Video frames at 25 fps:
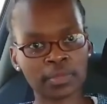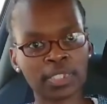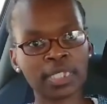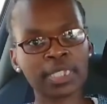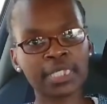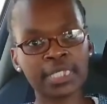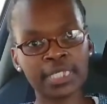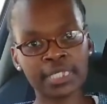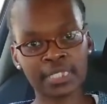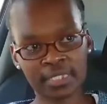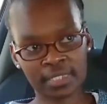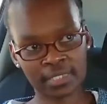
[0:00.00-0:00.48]

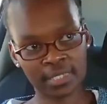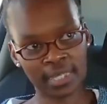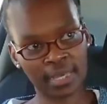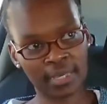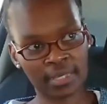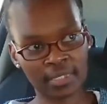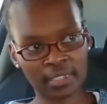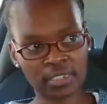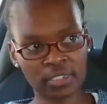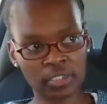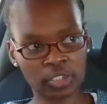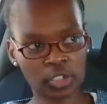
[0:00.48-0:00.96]
Yes, there
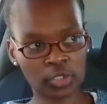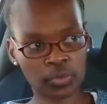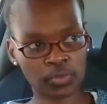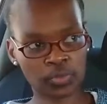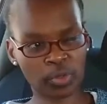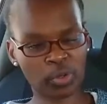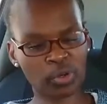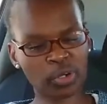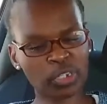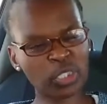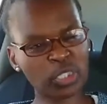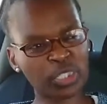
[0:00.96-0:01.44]
is,
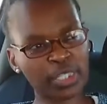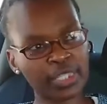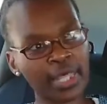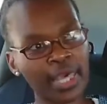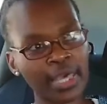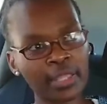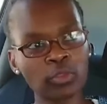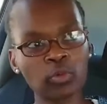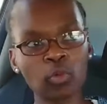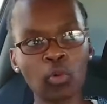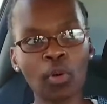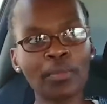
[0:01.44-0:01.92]
because
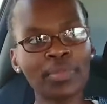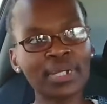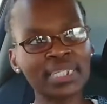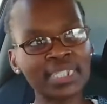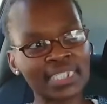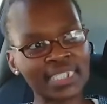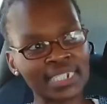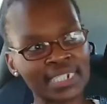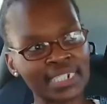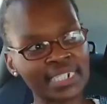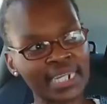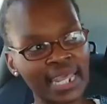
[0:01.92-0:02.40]
then women
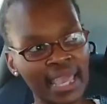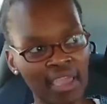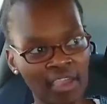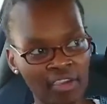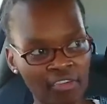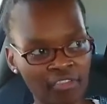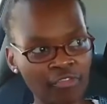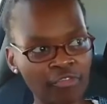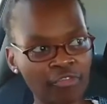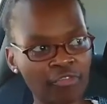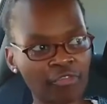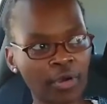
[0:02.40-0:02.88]
didn't
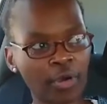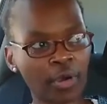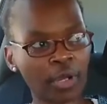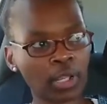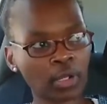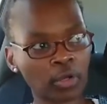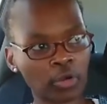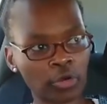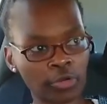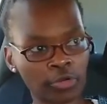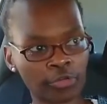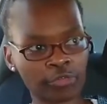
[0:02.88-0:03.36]
have a
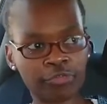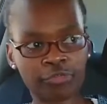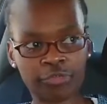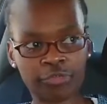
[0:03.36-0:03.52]
lot of